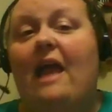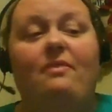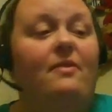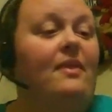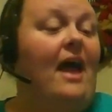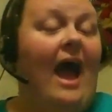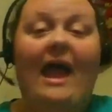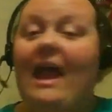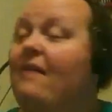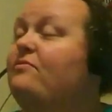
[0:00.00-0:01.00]
and then
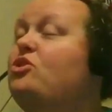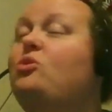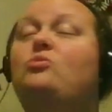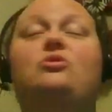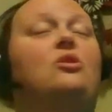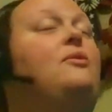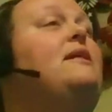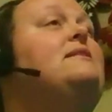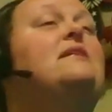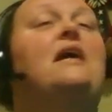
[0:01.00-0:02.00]
I have 2
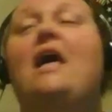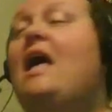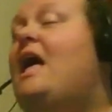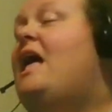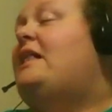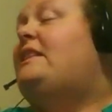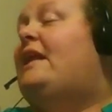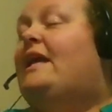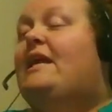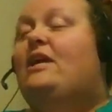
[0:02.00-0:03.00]
students that,
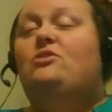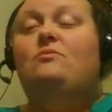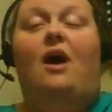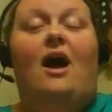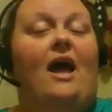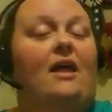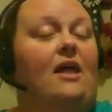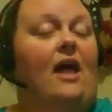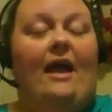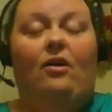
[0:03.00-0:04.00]
I kid you not, I